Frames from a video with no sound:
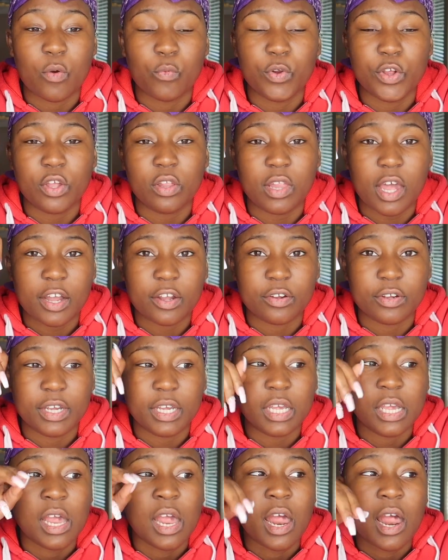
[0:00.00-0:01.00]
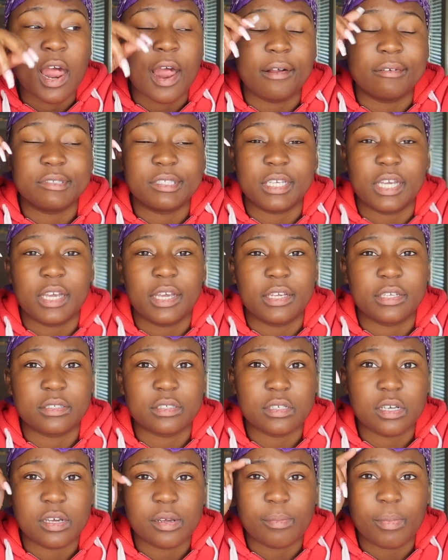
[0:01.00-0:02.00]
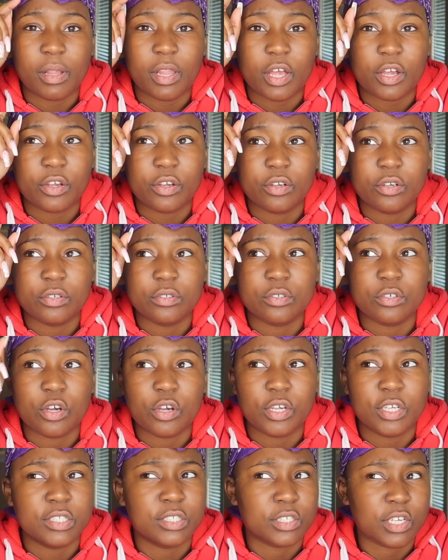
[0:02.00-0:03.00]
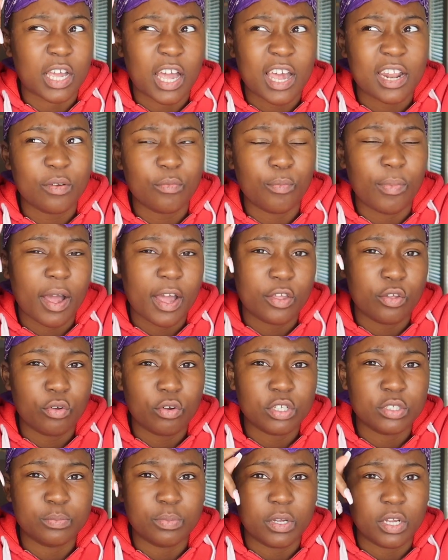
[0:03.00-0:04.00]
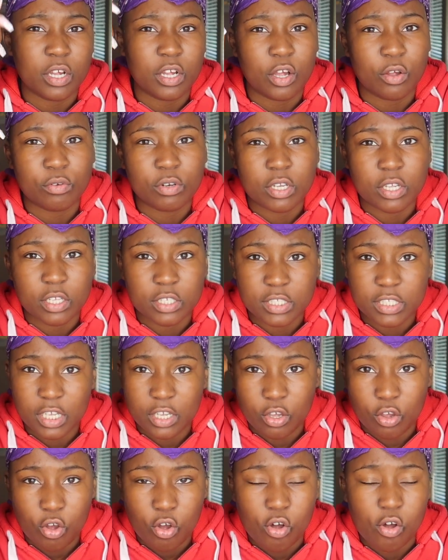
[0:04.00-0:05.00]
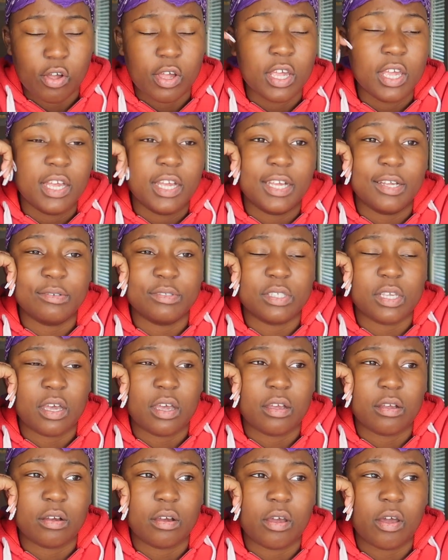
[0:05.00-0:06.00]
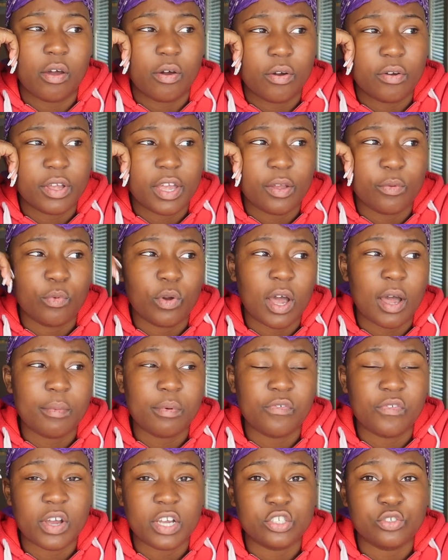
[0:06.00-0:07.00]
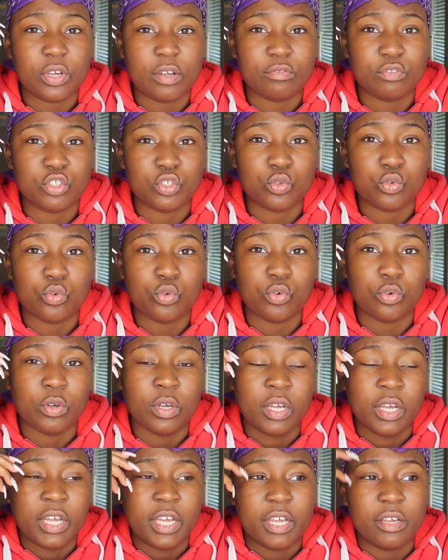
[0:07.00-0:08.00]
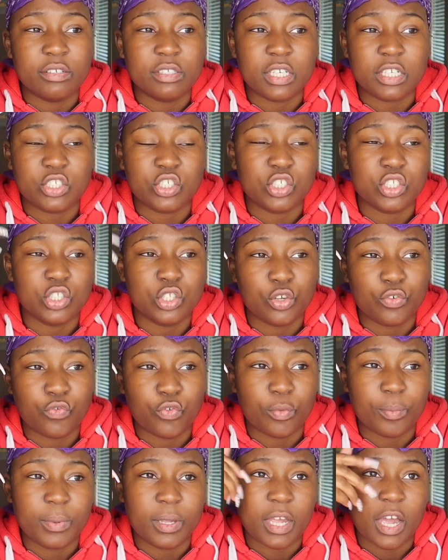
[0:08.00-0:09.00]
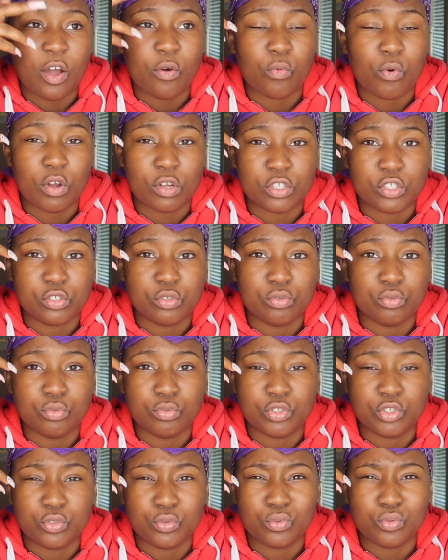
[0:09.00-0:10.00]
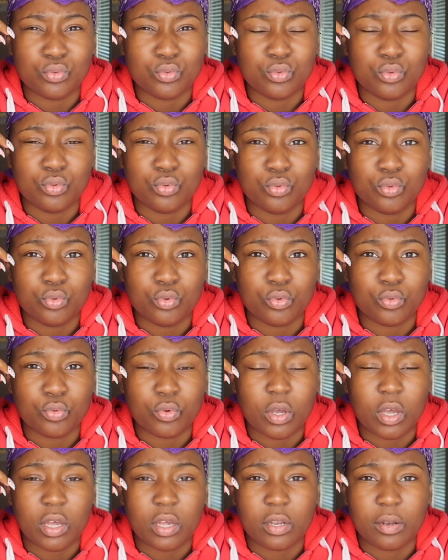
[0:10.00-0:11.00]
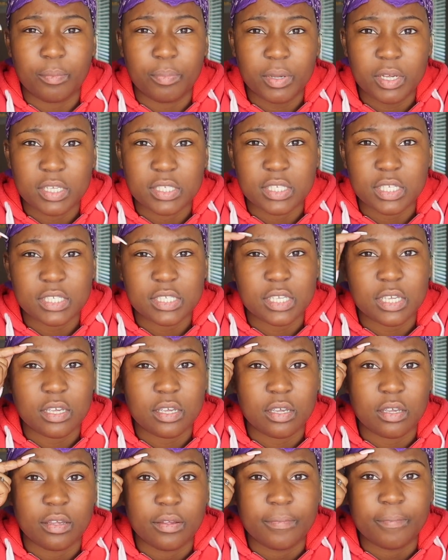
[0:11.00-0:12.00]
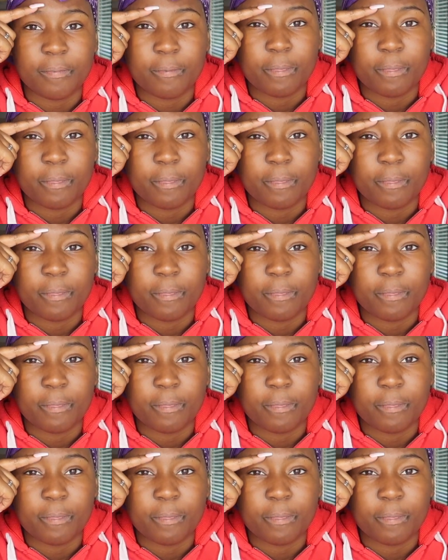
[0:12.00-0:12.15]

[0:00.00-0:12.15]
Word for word: where your locker at? I was like, my locker is kind of by yours, but on the 2nd hall. He was like, oh, okay, well, I'm gonna find you after school. He was like, just look for me. I'll walk you to the bus. I said,